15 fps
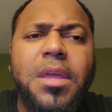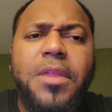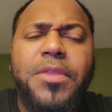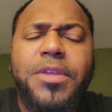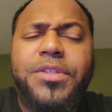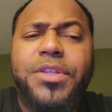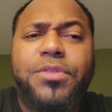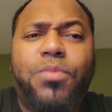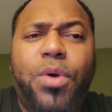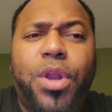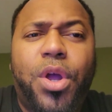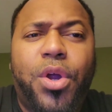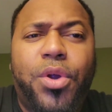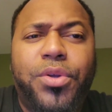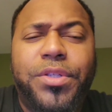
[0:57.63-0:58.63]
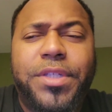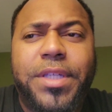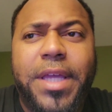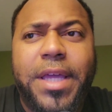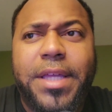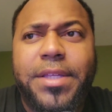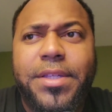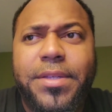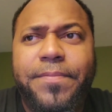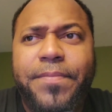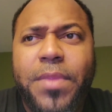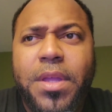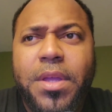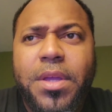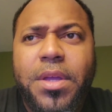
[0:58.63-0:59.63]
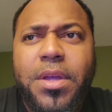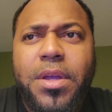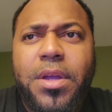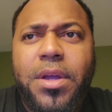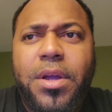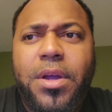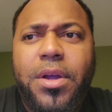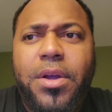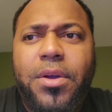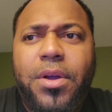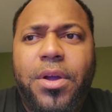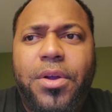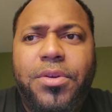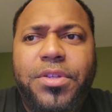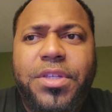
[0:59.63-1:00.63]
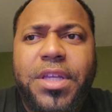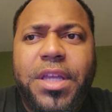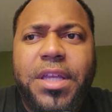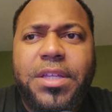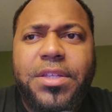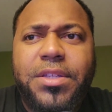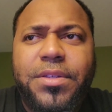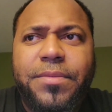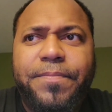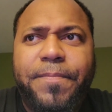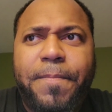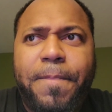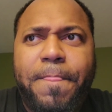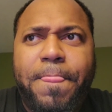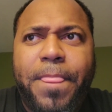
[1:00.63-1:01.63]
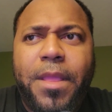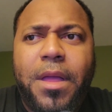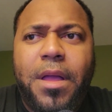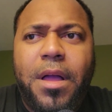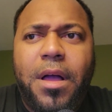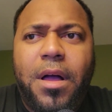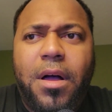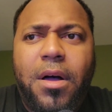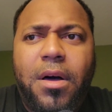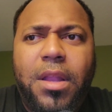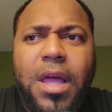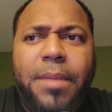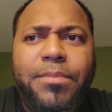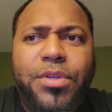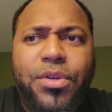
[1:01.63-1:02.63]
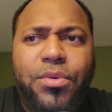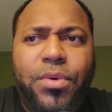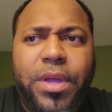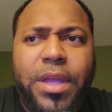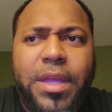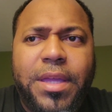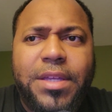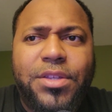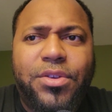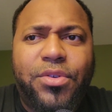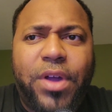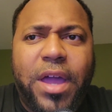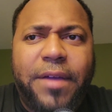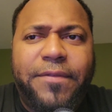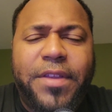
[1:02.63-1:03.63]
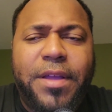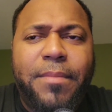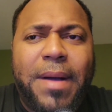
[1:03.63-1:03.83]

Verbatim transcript: this is what Hearn says Hearn says, All I'm doing is crafting